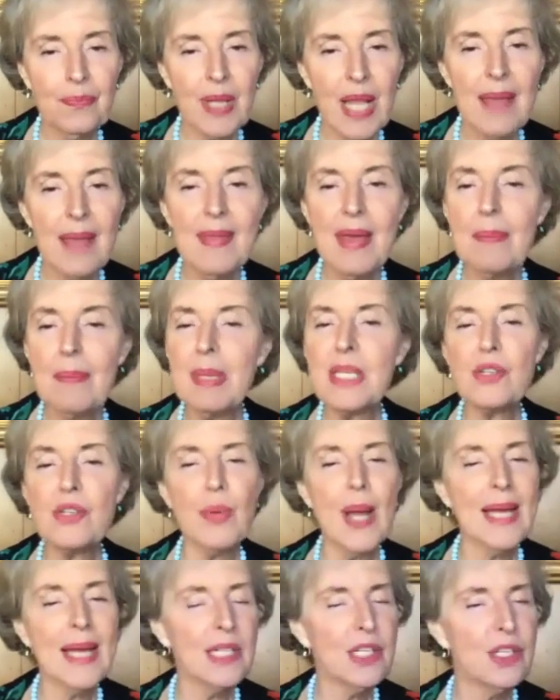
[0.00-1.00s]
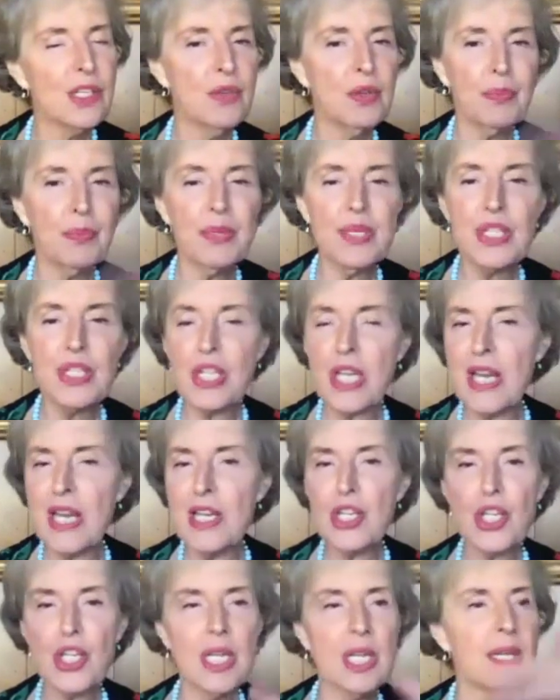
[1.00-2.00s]
And that means gratitude,
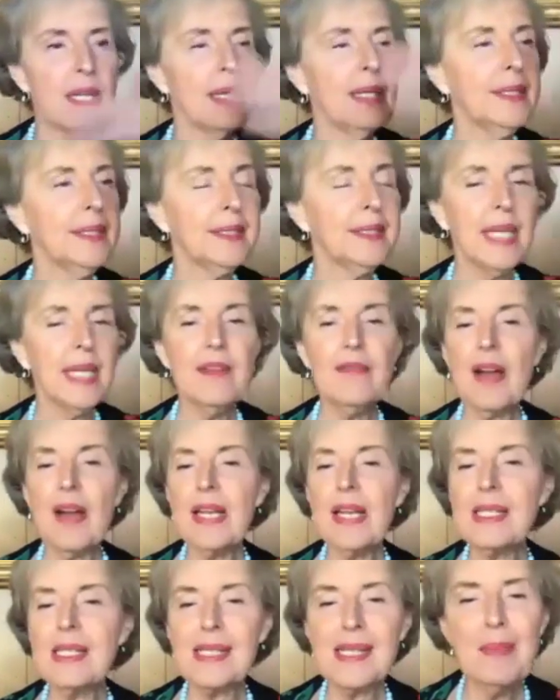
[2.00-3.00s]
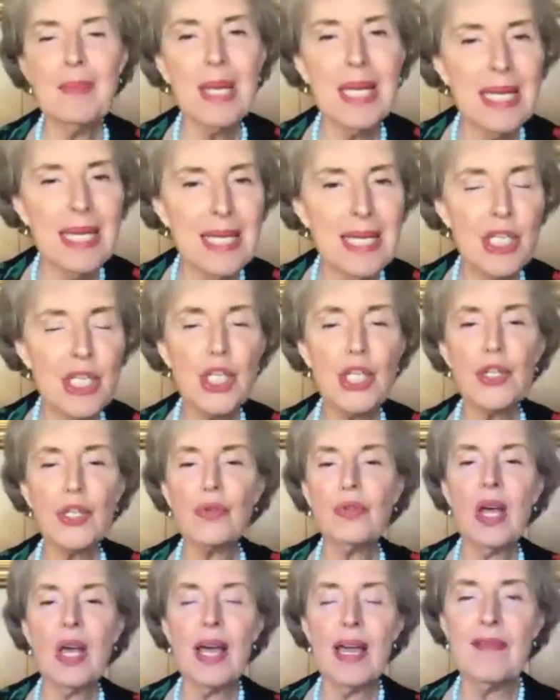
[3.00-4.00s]
appreciation, inviting somebody into your
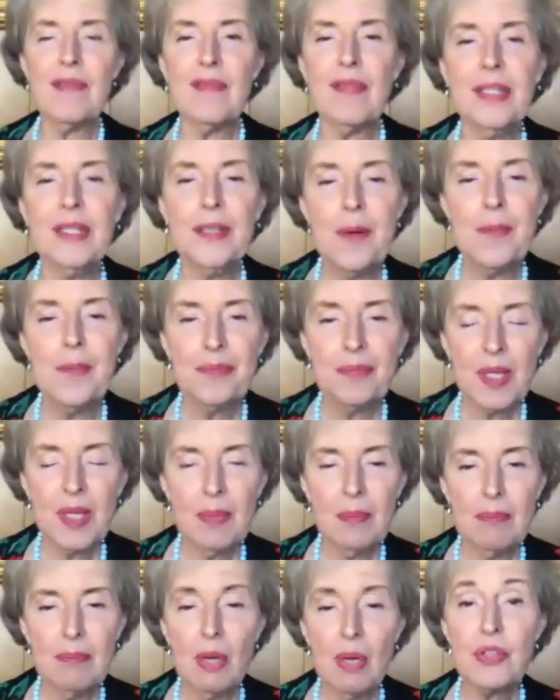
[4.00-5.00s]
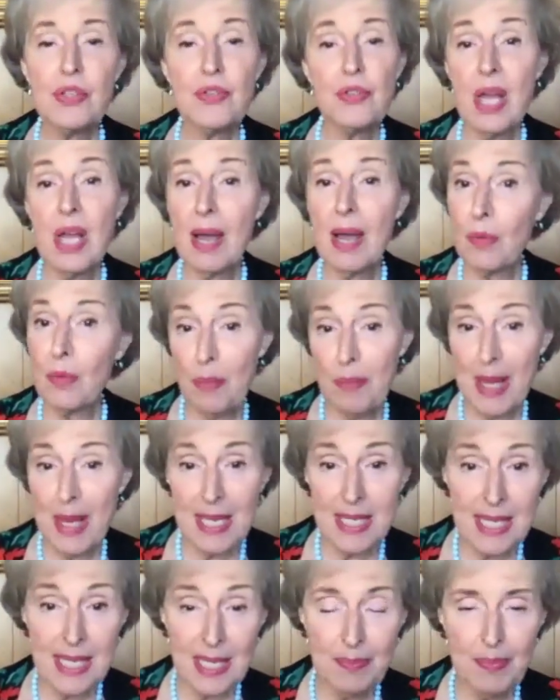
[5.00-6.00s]
life. Most are not
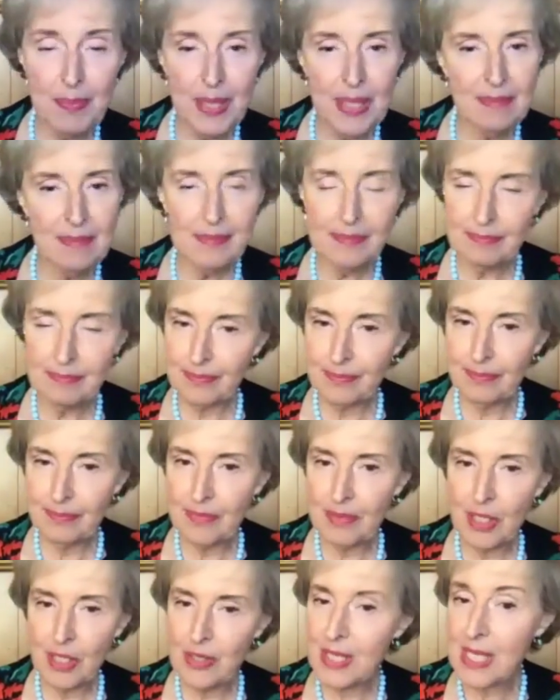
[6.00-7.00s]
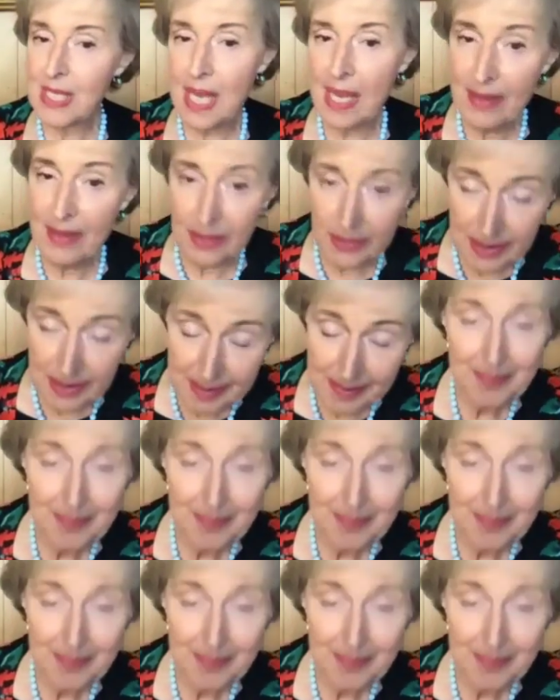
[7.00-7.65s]
romantic, but you're entitled.